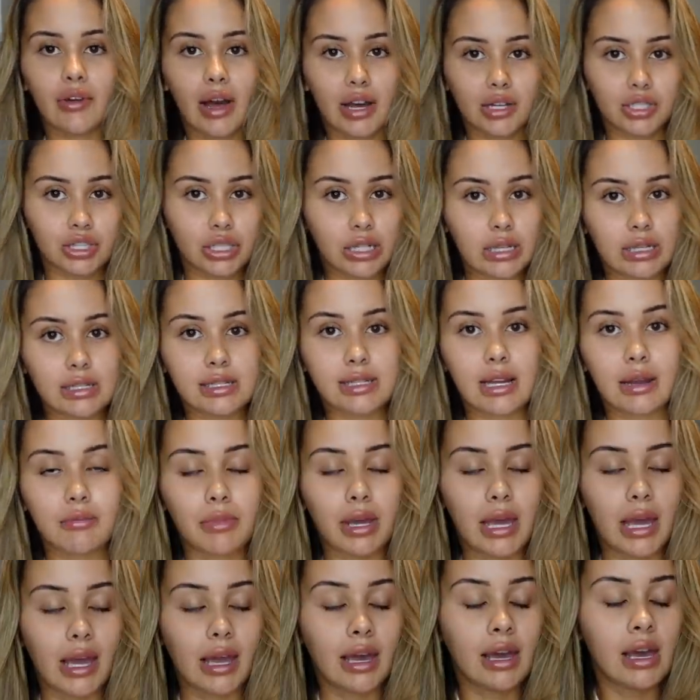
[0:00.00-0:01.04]
Actually sent
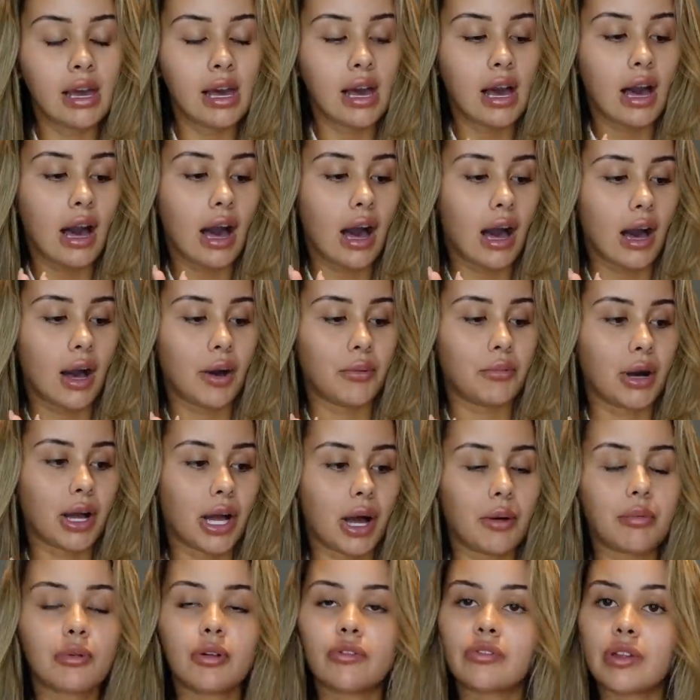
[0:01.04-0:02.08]
me a
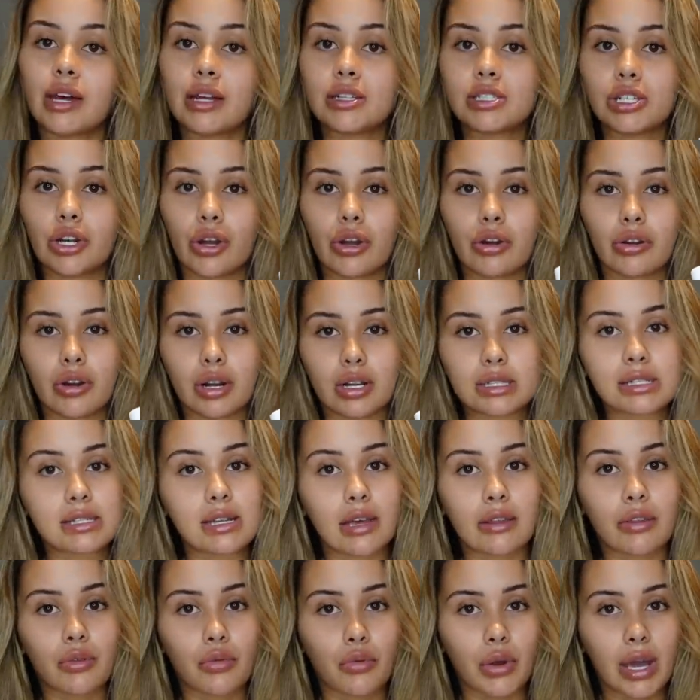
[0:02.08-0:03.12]
couple of their deodorants
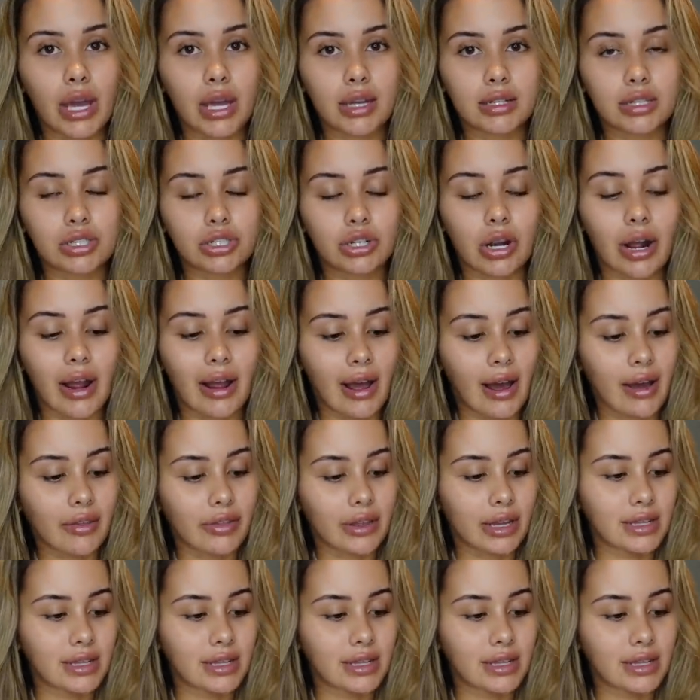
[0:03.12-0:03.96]
the other week to try out.